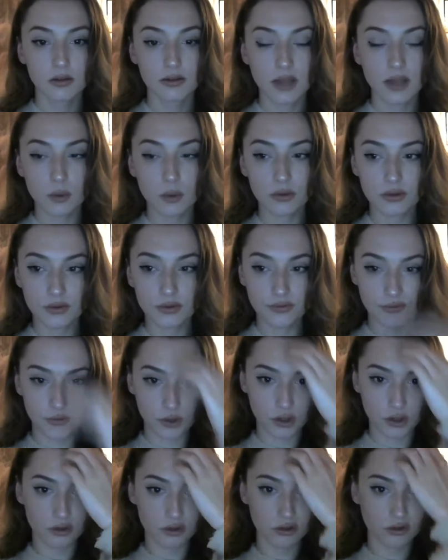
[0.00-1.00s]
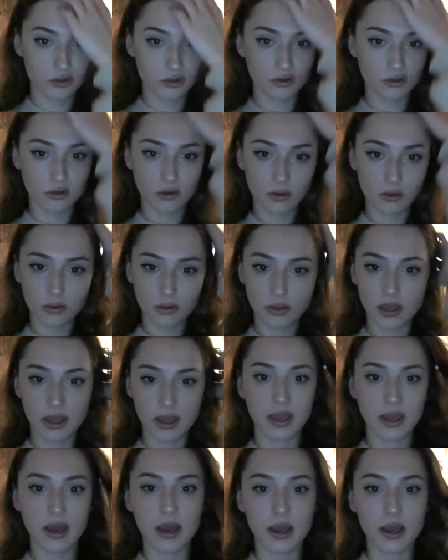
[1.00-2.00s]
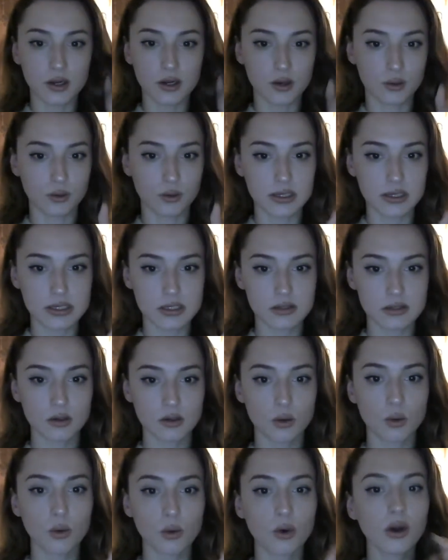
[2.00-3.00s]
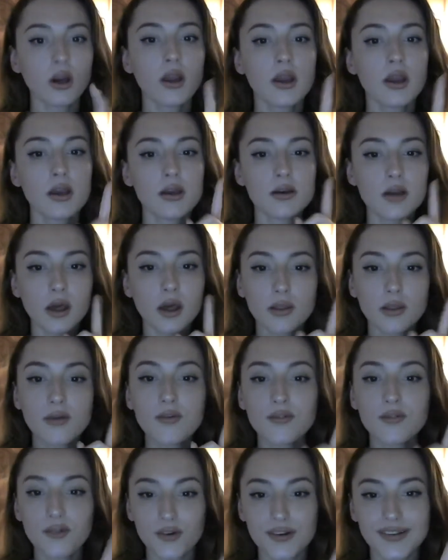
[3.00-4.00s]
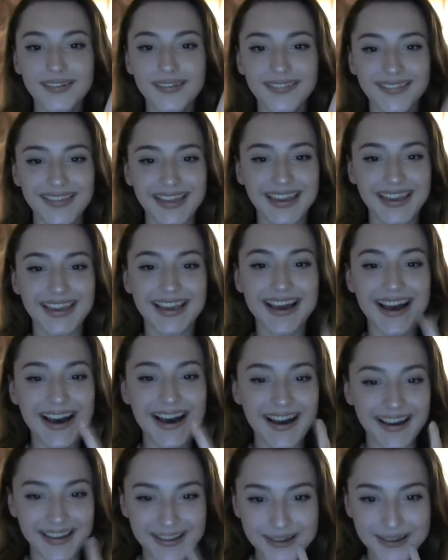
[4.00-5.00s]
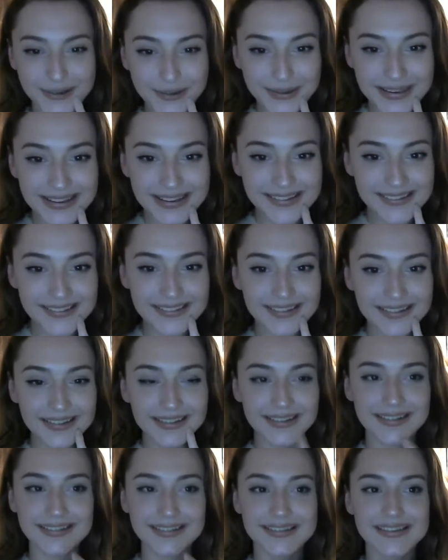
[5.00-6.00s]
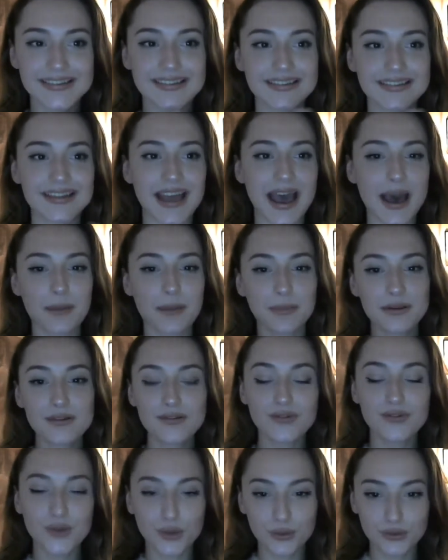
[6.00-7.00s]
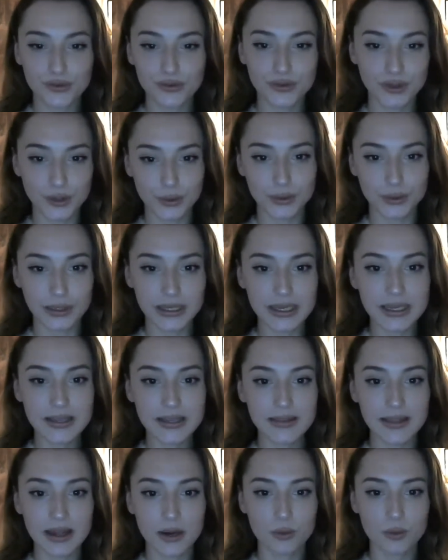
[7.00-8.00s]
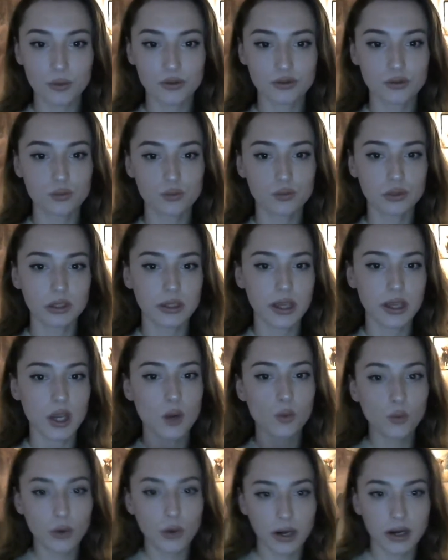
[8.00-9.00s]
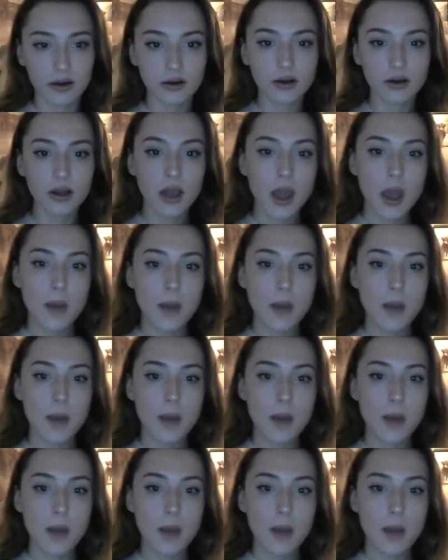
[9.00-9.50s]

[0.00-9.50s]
That was the first thing I noticed, or not the first thing I noticed, because it happened so slowly that I wasn't really aware.